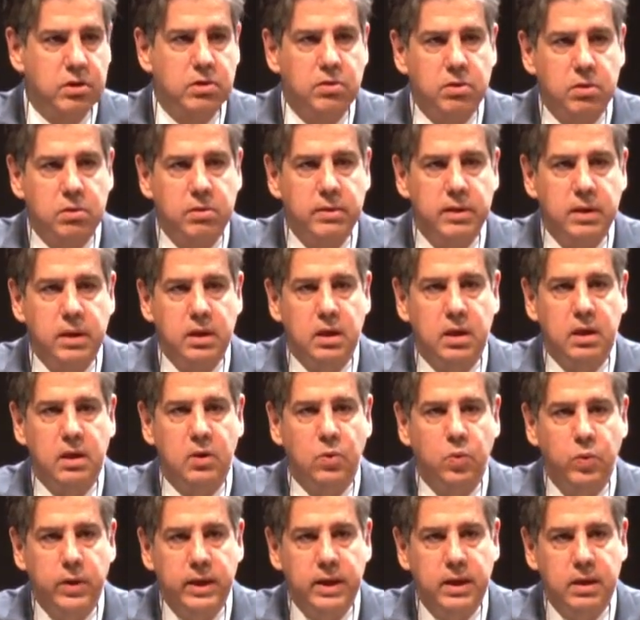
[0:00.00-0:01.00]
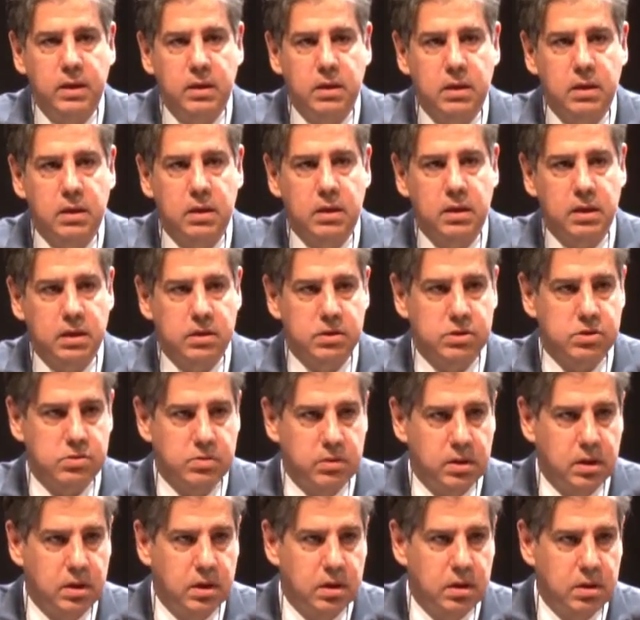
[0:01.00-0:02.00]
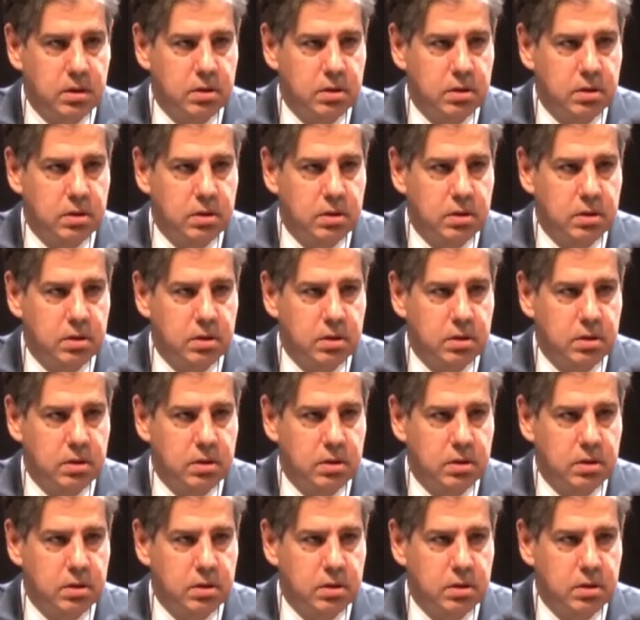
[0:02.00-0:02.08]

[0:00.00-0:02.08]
growing a weak industry.